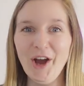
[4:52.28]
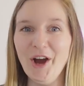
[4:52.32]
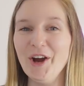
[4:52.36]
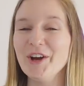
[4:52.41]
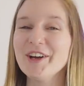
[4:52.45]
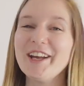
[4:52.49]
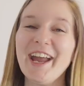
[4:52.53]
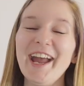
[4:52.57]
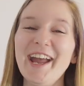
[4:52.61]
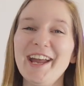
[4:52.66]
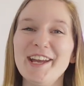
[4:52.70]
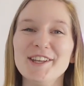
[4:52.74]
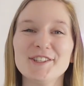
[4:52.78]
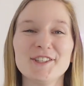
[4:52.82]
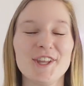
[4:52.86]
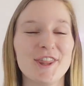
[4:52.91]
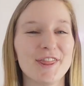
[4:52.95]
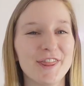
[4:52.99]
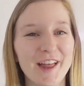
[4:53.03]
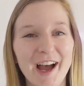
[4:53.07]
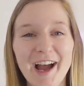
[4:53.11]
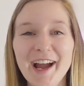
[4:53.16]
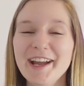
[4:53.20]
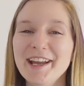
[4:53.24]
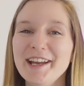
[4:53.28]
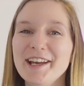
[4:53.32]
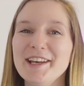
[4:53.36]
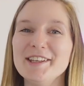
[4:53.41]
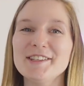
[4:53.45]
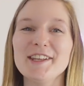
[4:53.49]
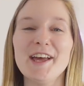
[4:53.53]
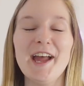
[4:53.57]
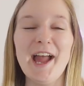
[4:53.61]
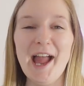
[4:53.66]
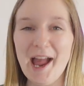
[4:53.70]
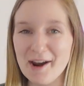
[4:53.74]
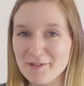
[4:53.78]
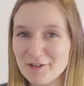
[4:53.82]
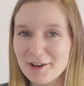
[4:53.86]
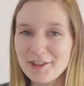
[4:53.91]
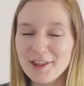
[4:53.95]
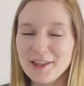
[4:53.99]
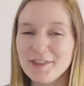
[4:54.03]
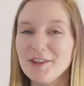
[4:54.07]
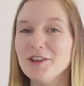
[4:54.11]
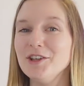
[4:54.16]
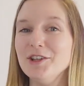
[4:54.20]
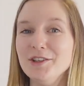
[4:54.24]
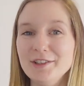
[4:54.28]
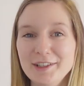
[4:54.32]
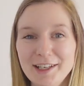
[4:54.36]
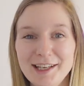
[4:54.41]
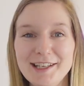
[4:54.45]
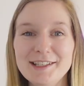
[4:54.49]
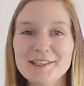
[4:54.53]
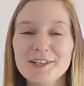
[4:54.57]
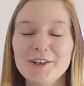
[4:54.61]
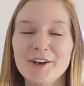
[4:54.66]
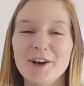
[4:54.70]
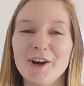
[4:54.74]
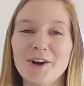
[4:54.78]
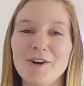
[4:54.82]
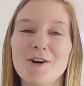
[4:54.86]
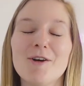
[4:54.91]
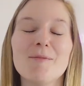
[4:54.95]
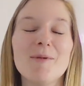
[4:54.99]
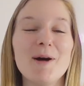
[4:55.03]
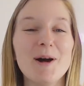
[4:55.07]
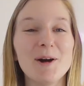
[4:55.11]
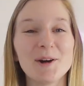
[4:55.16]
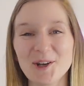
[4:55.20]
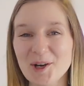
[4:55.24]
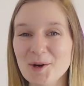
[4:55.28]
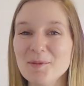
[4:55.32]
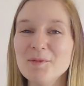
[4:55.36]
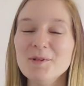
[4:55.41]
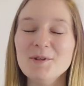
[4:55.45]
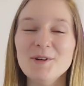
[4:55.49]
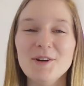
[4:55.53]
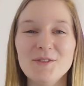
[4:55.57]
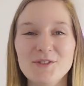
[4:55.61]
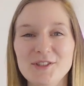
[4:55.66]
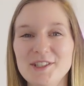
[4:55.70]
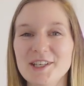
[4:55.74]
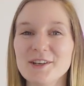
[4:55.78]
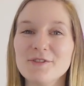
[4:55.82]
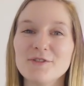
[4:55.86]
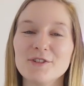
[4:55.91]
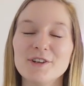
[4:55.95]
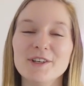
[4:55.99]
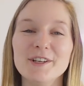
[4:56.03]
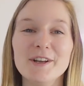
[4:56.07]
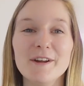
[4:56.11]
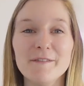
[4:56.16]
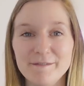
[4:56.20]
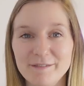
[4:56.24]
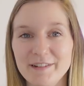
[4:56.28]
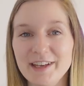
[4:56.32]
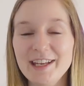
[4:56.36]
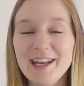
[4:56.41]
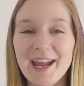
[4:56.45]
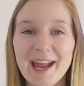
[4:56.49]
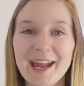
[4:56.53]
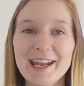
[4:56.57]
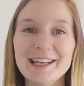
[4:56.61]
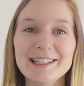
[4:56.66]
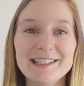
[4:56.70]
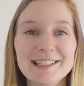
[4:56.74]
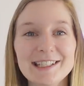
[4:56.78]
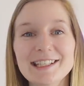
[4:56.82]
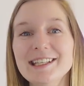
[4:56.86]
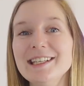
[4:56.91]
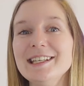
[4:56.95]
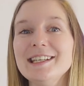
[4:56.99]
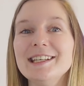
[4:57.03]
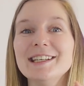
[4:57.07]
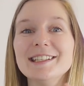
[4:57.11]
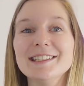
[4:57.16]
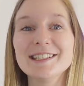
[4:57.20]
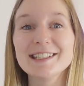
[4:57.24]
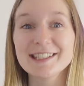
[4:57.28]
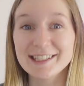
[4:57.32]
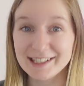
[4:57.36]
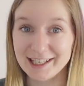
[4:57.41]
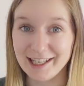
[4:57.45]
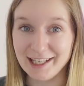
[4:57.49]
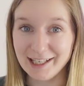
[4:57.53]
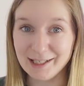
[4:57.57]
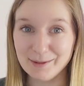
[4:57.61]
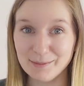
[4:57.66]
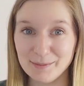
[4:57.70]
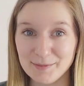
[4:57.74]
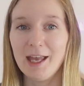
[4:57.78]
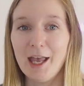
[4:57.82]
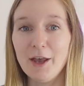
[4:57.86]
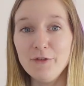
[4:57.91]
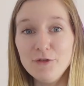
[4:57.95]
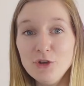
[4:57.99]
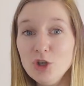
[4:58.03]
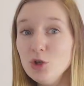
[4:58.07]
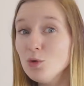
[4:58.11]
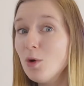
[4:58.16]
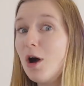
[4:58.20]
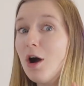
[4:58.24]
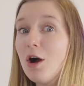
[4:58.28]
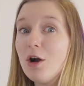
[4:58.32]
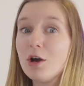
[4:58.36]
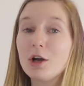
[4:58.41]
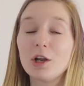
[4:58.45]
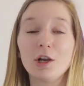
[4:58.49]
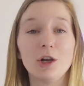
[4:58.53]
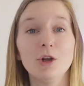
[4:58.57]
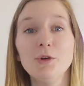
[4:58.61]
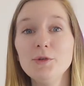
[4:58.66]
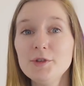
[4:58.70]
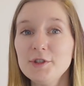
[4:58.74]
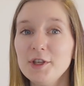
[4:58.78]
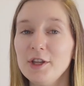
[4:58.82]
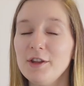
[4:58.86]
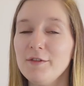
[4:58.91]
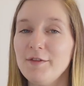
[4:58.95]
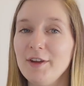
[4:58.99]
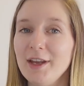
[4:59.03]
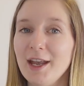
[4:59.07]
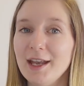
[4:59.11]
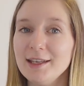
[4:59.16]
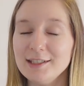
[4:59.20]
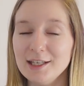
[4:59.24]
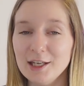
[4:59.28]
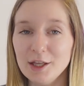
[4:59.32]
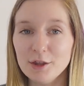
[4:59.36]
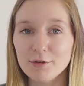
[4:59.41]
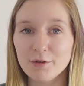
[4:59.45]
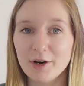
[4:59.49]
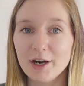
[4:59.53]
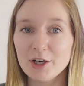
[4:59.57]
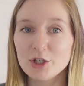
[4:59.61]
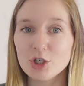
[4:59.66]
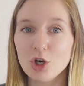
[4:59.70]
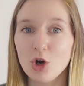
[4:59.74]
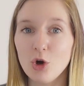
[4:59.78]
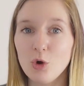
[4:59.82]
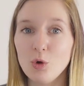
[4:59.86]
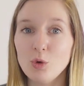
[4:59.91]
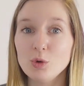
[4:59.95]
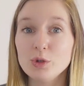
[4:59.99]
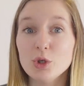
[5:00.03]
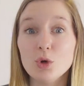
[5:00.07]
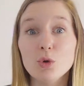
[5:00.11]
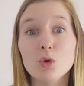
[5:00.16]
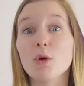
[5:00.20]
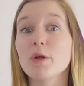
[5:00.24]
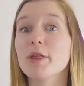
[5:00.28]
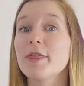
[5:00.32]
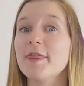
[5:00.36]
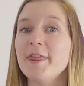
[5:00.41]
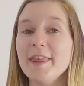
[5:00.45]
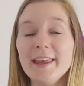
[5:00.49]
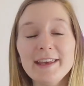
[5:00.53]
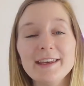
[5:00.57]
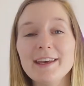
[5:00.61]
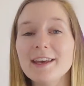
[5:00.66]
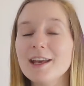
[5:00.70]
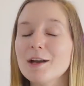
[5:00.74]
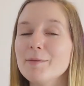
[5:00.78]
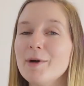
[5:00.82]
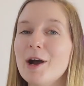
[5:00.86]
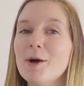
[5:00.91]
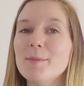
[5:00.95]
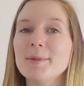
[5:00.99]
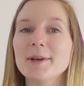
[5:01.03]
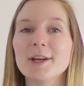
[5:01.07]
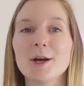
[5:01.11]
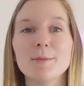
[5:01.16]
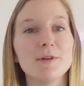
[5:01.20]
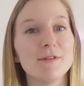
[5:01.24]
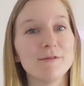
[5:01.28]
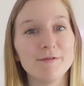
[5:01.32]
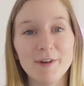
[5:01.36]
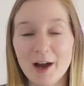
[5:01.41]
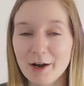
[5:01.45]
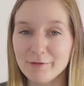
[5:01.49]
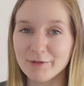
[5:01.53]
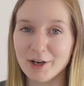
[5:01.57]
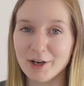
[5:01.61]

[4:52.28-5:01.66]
Okay, so that is everything that you need to know about a couple of different VAT schemes. If you are close to the VAT threshold or you're thinking about becoming VAT